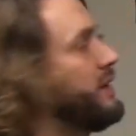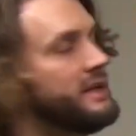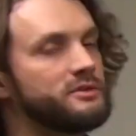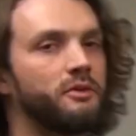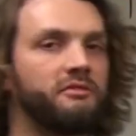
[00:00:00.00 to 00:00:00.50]
need
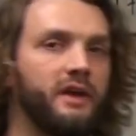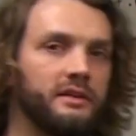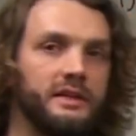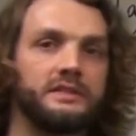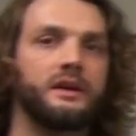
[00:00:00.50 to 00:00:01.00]
to sort of
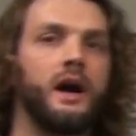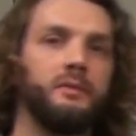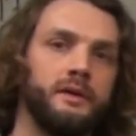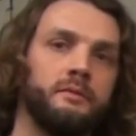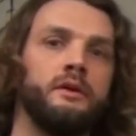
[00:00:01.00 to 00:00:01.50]
find the least
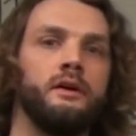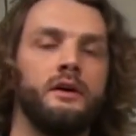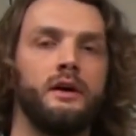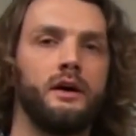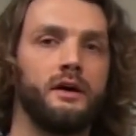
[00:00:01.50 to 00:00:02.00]
common
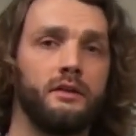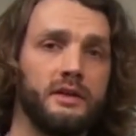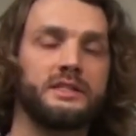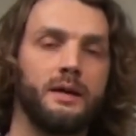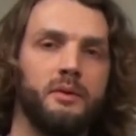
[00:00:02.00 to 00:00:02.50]

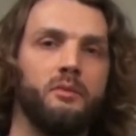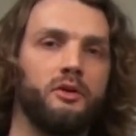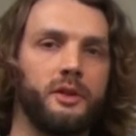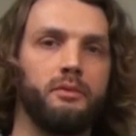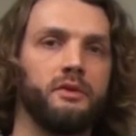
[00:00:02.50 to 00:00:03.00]

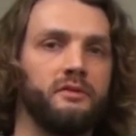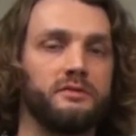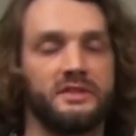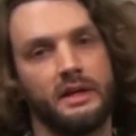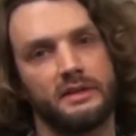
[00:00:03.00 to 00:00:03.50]
multiple of
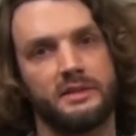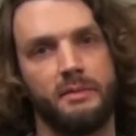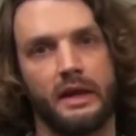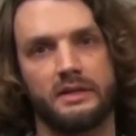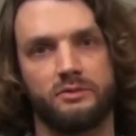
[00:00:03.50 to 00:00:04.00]
those things to
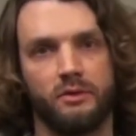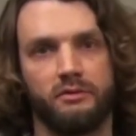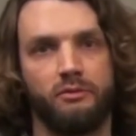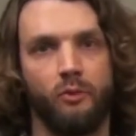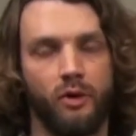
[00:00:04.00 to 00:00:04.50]
make it sort
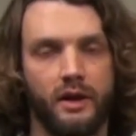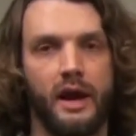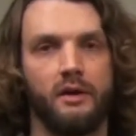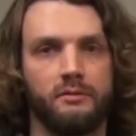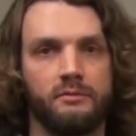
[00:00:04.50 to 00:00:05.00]
of work
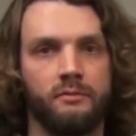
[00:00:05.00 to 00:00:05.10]
out.